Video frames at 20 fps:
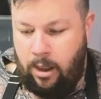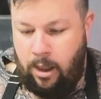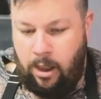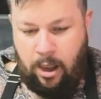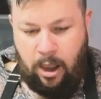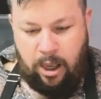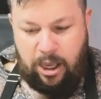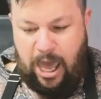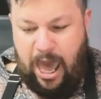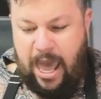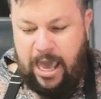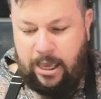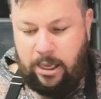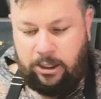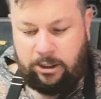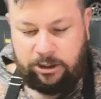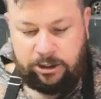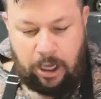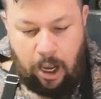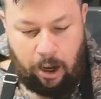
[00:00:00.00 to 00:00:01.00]
Okay,
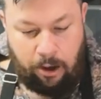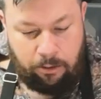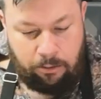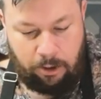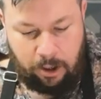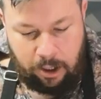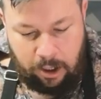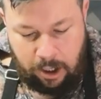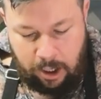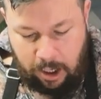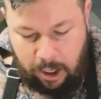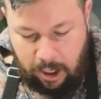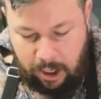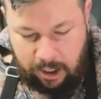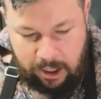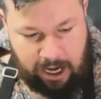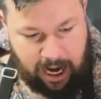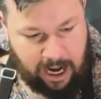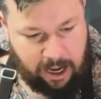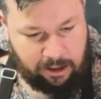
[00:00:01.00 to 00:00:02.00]
so
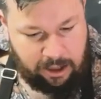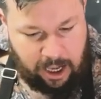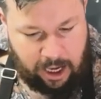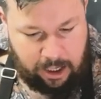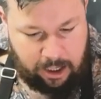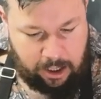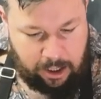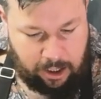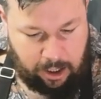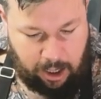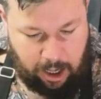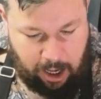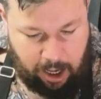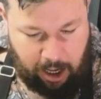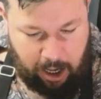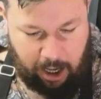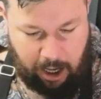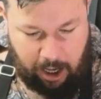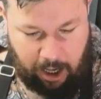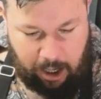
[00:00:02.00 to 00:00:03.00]
now that,
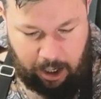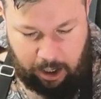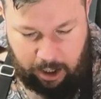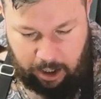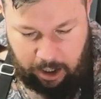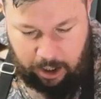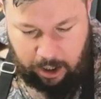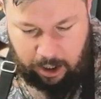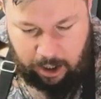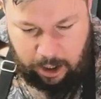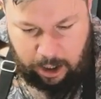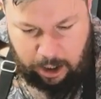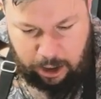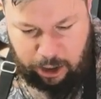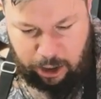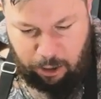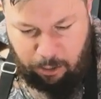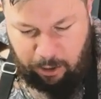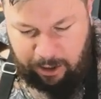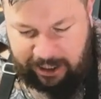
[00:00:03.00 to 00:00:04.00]
you
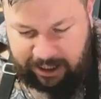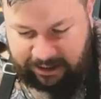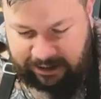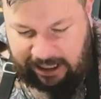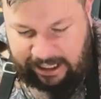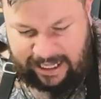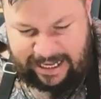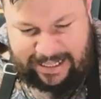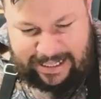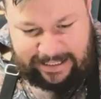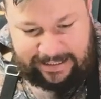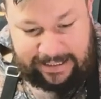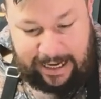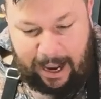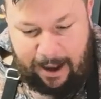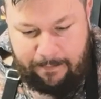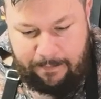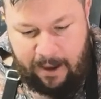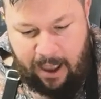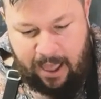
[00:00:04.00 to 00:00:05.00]
know what, let's clean this
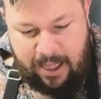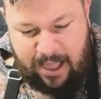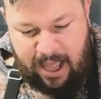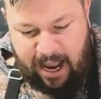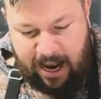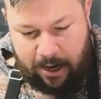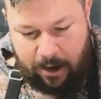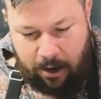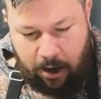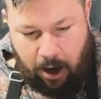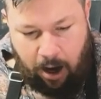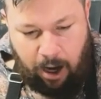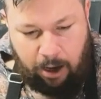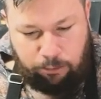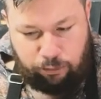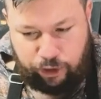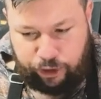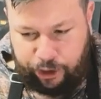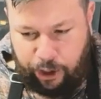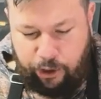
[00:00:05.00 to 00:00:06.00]
up and then I
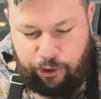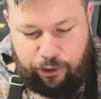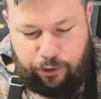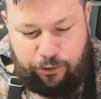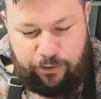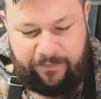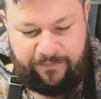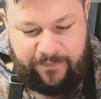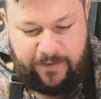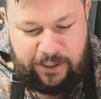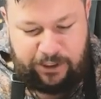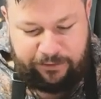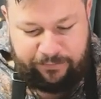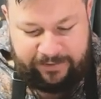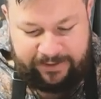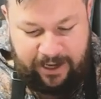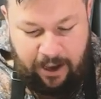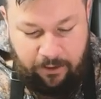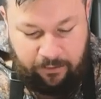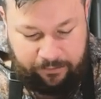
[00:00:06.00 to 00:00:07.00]
will show you the finished
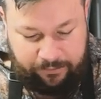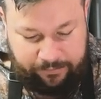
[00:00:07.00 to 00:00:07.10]
result.